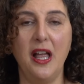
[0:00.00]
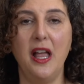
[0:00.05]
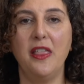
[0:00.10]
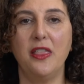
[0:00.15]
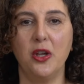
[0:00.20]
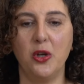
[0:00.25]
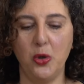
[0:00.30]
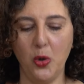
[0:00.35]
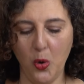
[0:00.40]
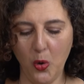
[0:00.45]

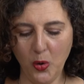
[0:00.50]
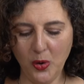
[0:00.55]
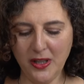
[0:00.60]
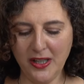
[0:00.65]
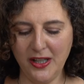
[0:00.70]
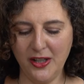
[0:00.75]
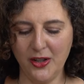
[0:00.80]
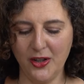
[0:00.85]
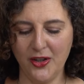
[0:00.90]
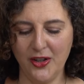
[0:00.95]
The goal
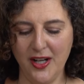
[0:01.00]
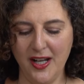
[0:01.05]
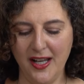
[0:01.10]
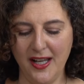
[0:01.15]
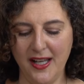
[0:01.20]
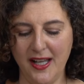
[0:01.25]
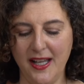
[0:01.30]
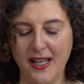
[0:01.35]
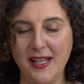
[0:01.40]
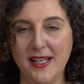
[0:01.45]
here
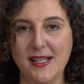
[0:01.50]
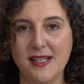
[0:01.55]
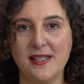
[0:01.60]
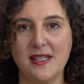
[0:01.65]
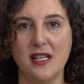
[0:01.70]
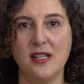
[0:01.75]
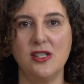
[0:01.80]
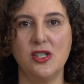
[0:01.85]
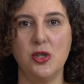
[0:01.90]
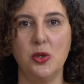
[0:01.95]
is
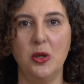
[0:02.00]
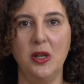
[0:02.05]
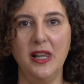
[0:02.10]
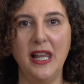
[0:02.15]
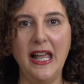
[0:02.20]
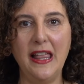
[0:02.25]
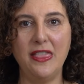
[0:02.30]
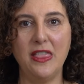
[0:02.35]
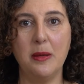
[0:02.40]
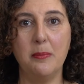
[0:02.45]
to
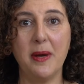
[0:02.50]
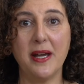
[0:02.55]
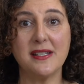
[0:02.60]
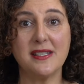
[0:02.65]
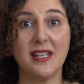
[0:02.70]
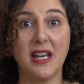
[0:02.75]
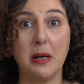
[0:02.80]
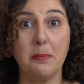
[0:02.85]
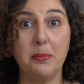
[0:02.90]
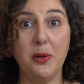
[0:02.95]
let the
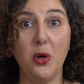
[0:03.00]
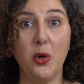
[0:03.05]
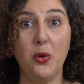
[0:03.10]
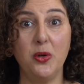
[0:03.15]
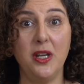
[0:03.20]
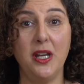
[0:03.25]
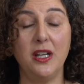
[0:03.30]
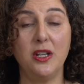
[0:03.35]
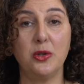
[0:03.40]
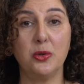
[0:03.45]

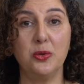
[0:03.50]
mascarpone